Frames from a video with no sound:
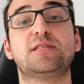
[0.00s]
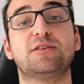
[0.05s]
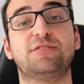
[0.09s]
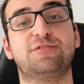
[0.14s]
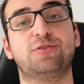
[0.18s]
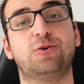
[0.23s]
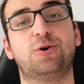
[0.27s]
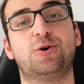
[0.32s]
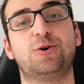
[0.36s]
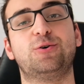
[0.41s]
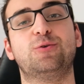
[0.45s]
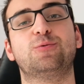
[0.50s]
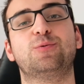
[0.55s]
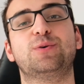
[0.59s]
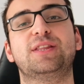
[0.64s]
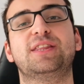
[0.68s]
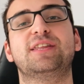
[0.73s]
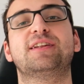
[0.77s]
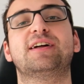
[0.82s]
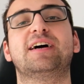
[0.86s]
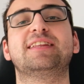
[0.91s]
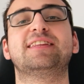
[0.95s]
the floor with
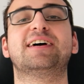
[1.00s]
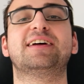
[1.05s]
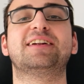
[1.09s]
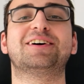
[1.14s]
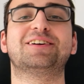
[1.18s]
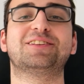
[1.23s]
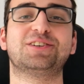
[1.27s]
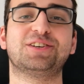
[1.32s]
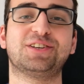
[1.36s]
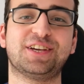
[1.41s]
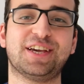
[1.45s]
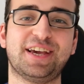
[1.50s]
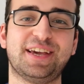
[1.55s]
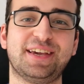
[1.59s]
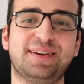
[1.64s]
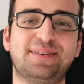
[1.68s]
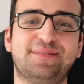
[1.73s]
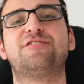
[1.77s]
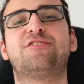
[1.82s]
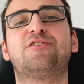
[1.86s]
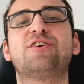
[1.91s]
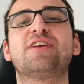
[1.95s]
the 9900K.
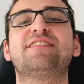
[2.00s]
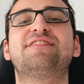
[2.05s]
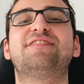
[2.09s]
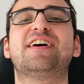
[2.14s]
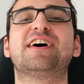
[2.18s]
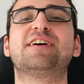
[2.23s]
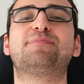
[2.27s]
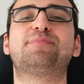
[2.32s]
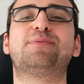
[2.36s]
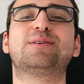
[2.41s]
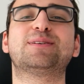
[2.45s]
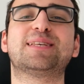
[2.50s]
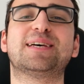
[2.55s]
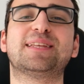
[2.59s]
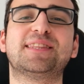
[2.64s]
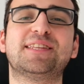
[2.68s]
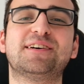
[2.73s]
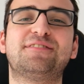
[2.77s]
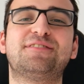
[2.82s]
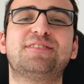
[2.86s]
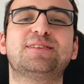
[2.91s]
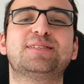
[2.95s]
45%
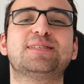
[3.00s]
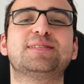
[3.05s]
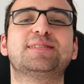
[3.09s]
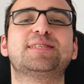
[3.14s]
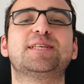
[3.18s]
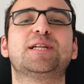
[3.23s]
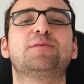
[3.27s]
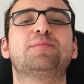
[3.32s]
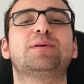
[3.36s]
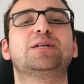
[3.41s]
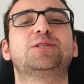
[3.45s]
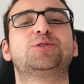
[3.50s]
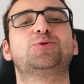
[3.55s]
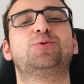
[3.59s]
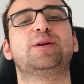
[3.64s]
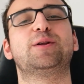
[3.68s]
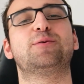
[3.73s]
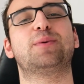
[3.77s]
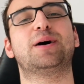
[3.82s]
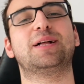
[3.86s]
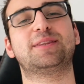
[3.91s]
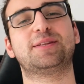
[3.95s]
difference in Cinebench
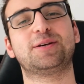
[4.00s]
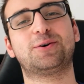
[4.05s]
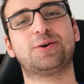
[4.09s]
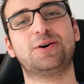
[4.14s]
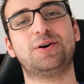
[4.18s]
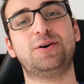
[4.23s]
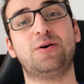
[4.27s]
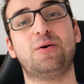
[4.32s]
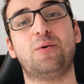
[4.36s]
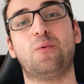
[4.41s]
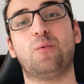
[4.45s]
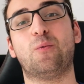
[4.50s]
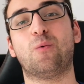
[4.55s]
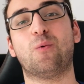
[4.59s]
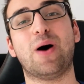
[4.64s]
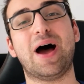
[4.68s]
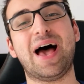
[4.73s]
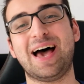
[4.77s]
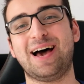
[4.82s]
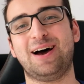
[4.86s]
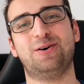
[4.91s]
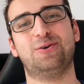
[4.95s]
20 multi-core?
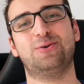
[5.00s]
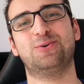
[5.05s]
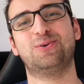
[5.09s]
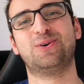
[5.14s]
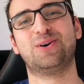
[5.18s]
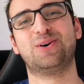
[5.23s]
Wow!